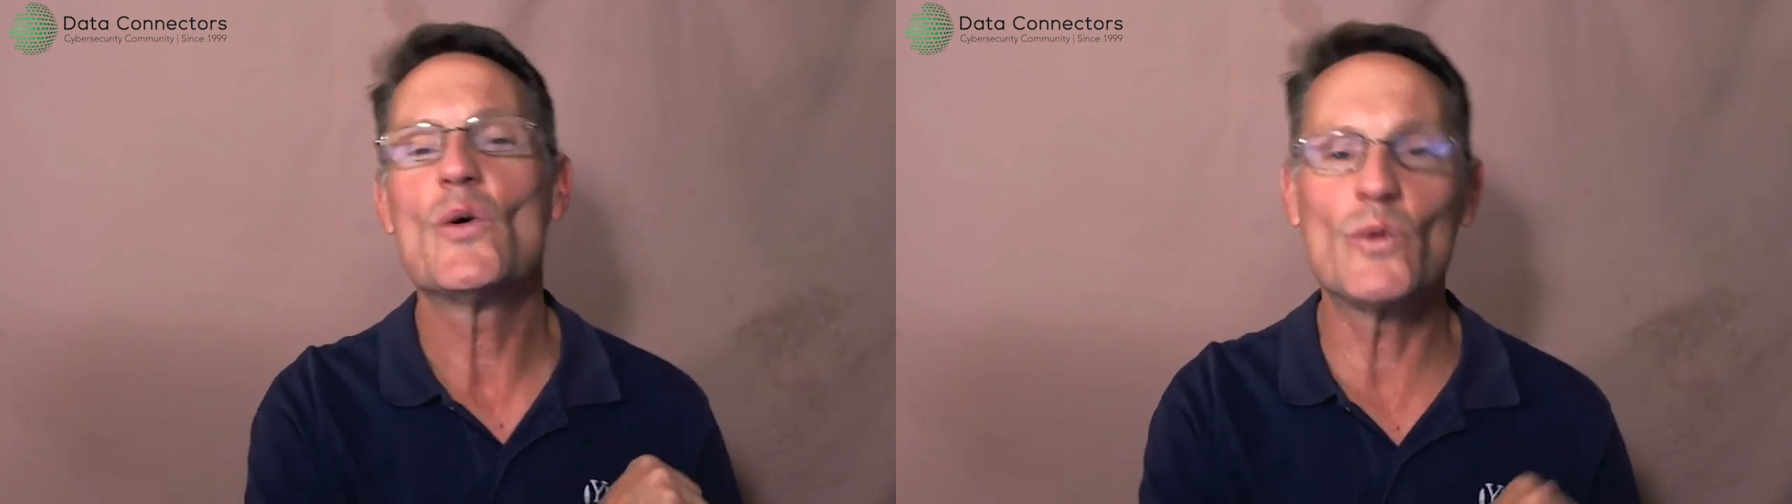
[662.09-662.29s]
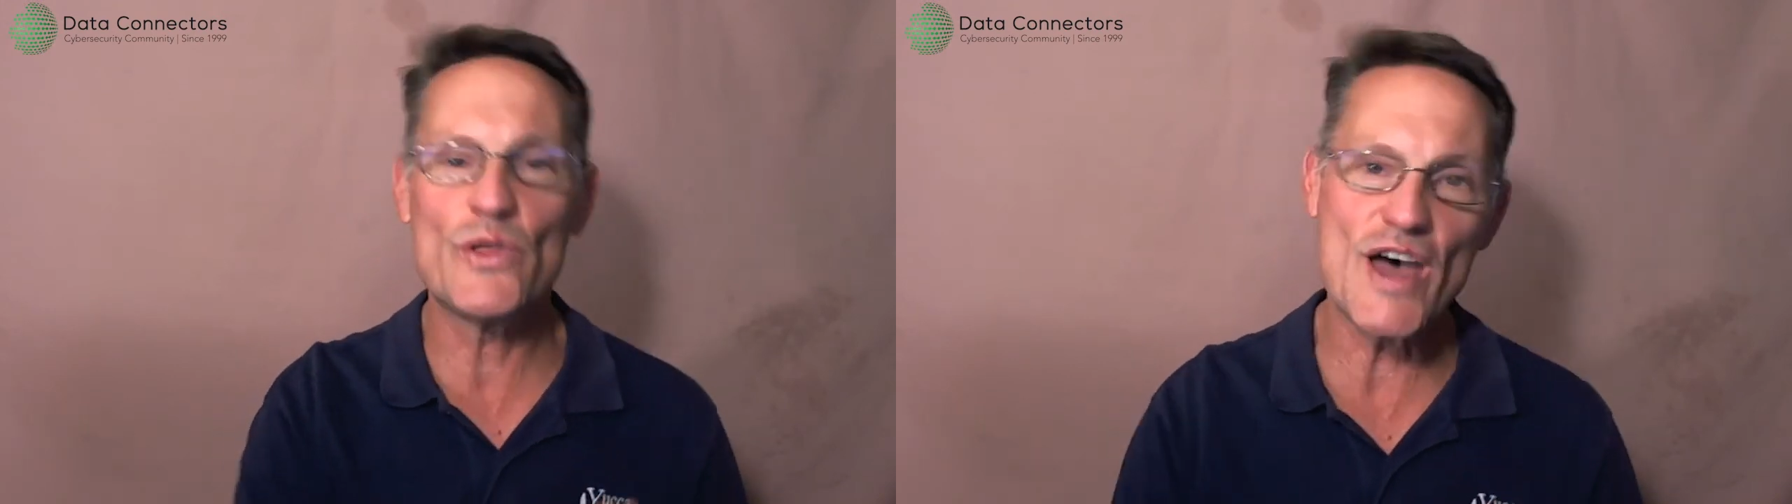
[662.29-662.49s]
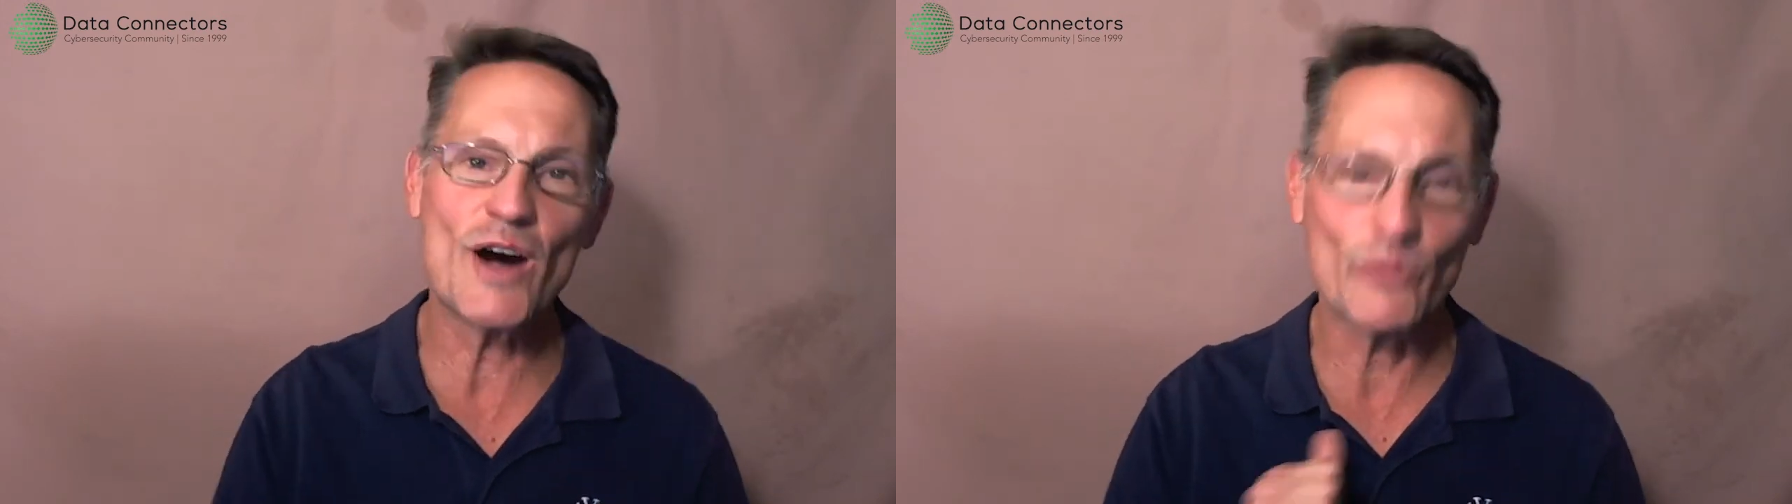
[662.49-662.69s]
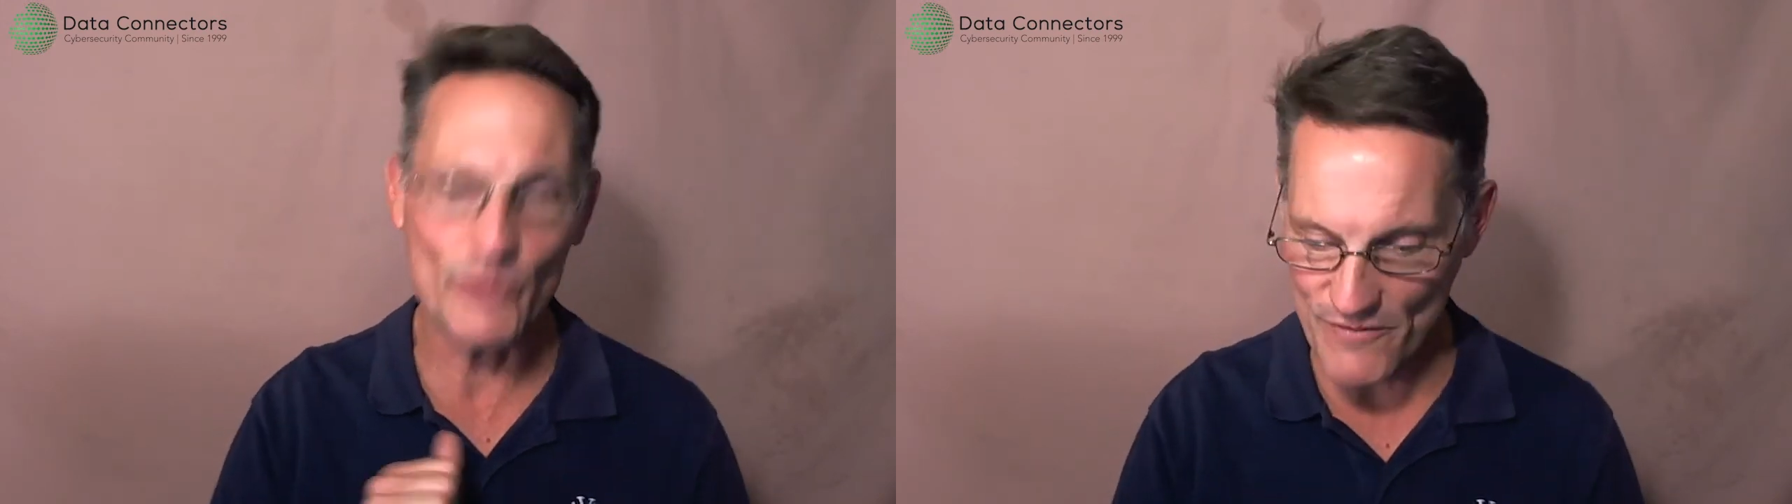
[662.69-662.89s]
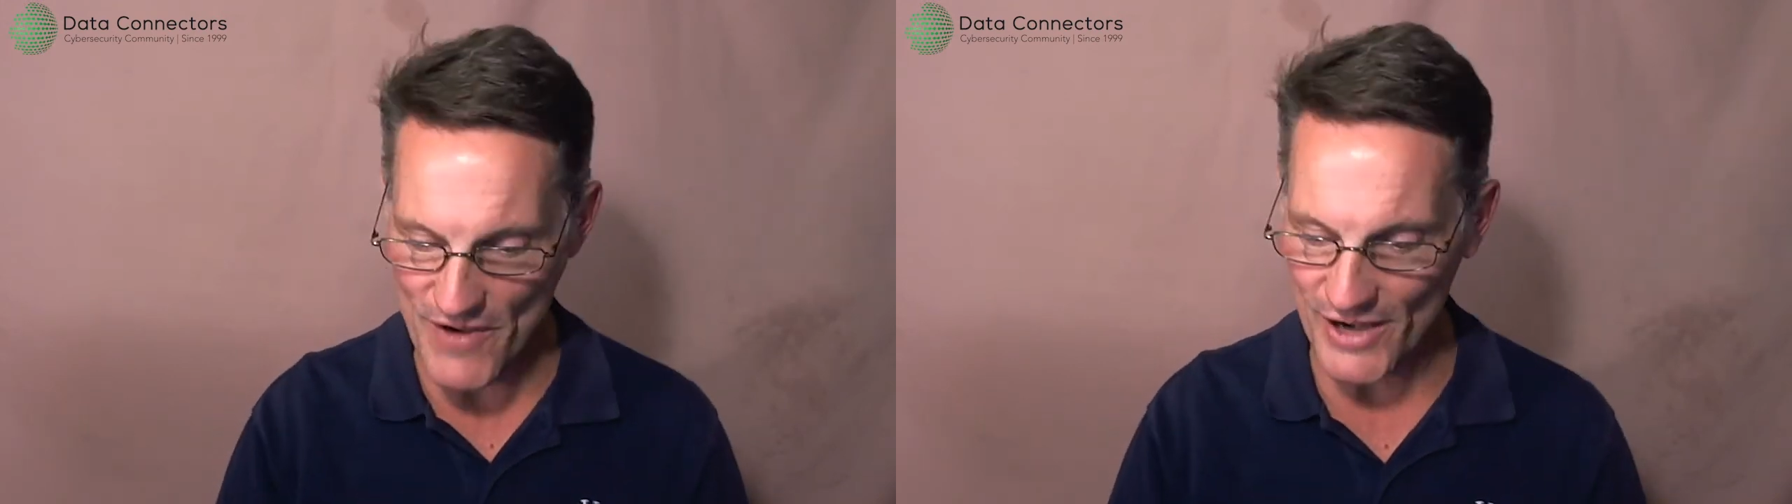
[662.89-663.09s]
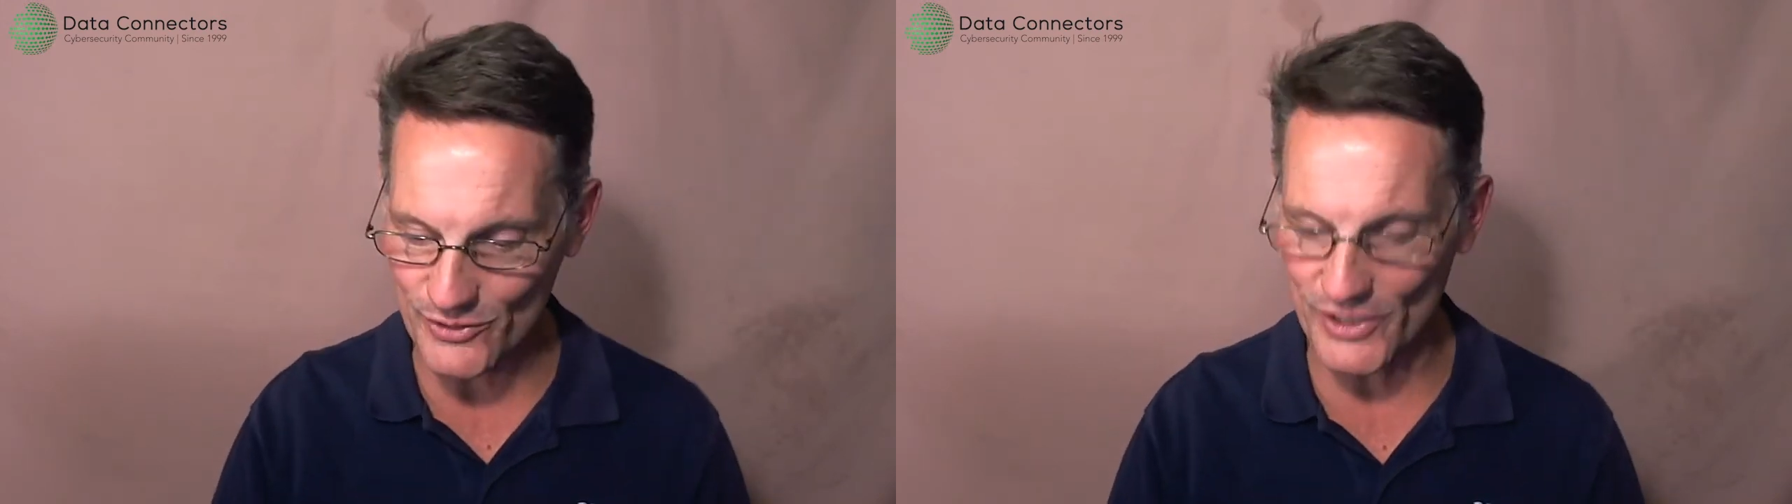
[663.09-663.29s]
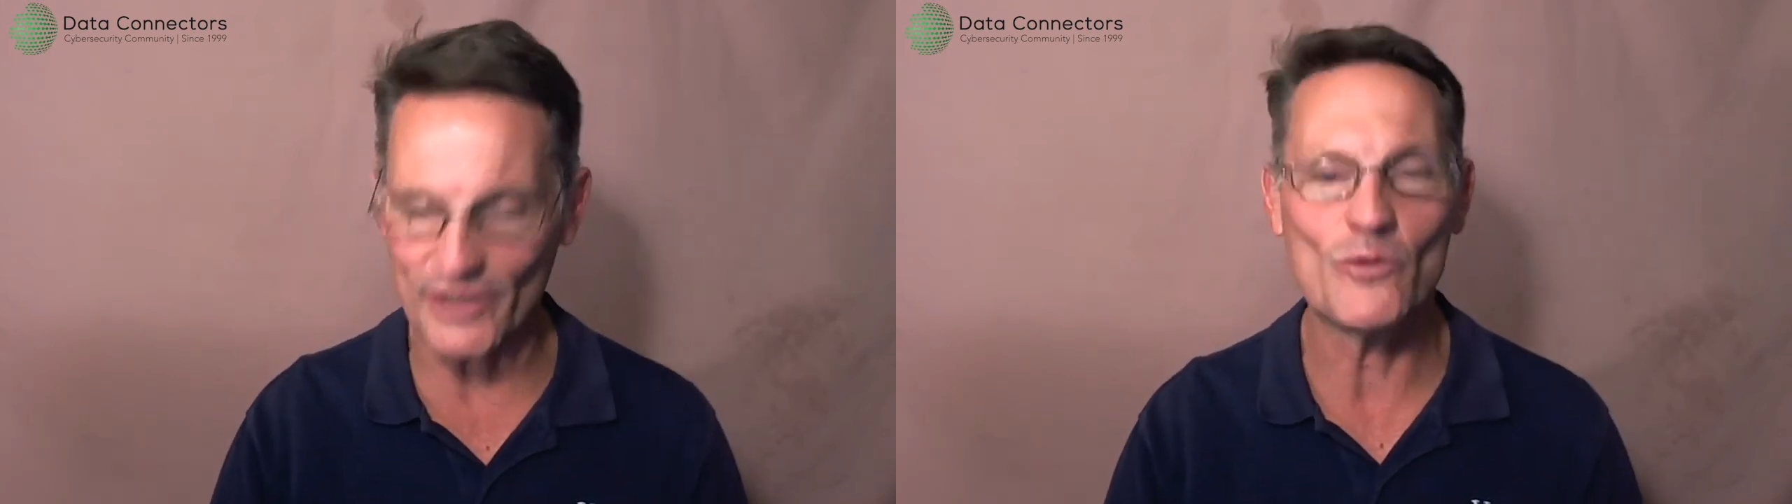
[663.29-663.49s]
without refactoring,